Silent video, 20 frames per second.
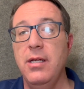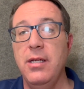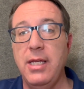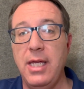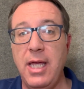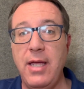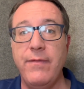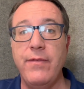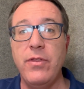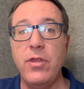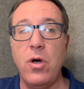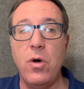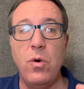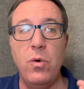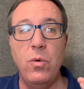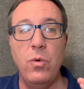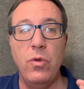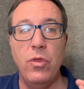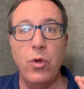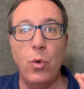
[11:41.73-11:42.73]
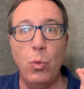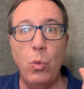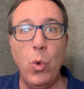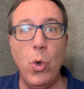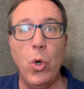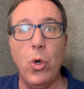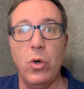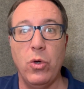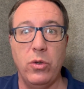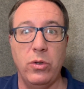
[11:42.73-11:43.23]
even though the
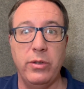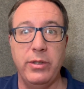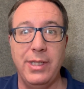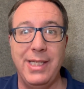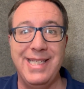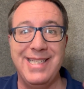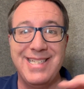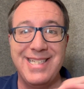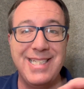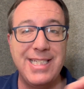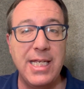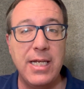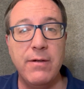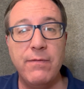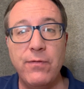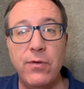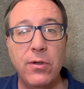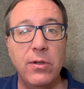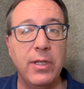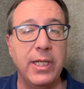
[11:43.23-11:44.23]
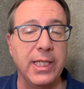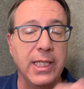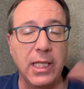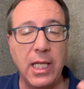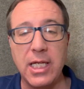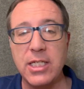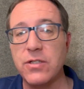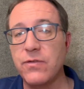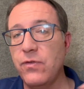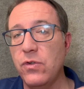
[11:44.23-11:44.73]
world is sinful and
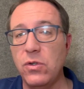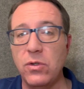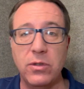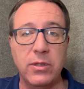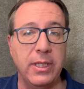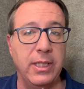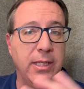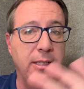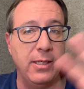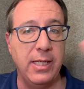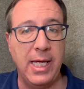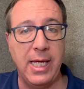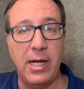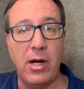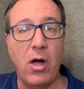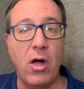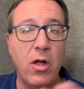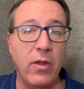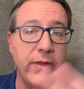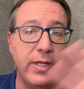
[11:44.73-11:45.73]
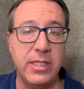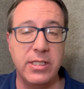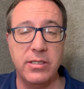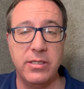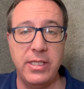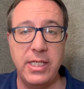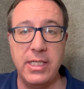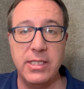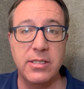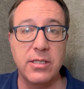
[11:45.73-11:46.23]
lustful and, and all these,
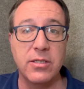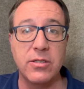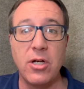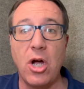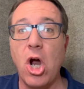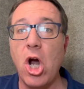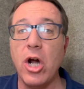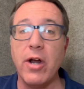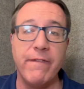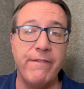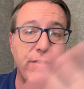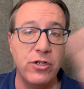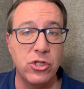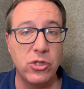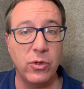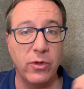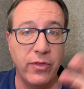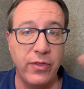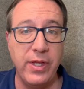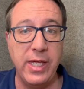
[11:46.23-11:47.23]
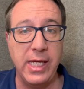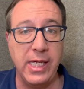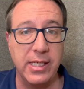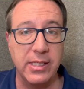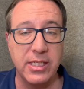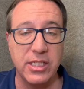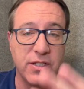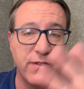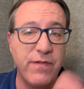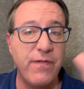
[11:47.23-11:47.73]
these artificial things,
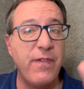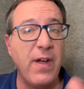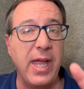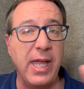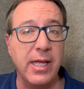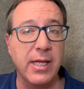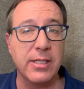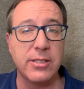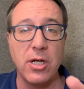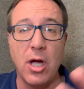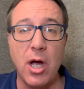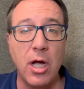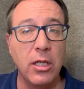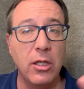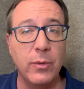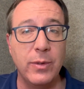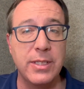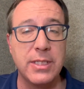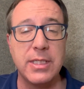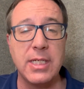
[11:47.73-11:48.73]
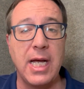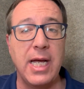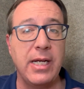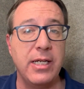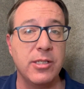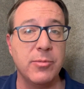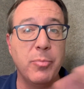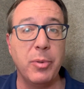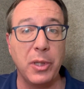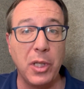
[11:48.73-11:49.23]
it's fake, it's hollow inside,
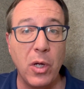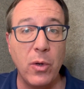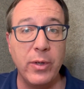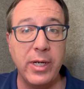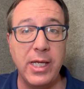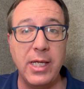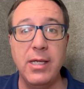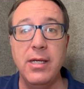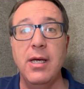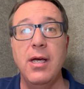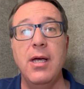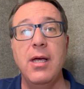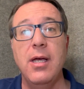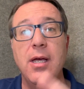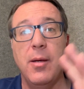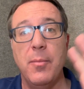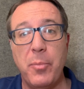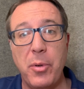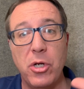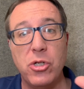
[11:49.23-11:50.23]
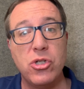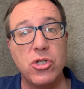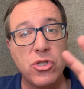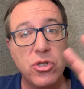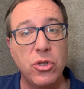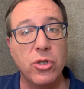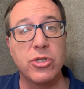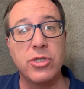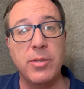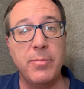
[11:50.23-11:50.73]
it's baloney, but it just
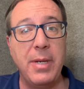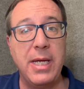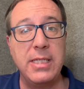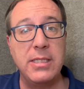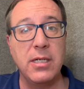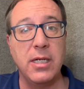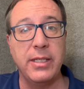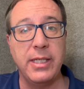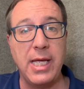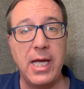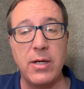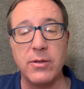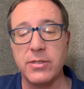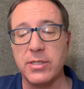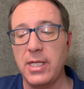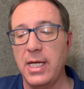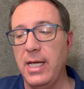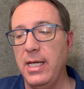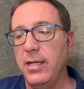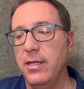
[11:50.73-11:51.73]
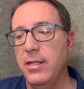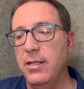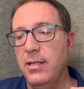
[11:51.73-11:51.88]
looks amazing on the outside,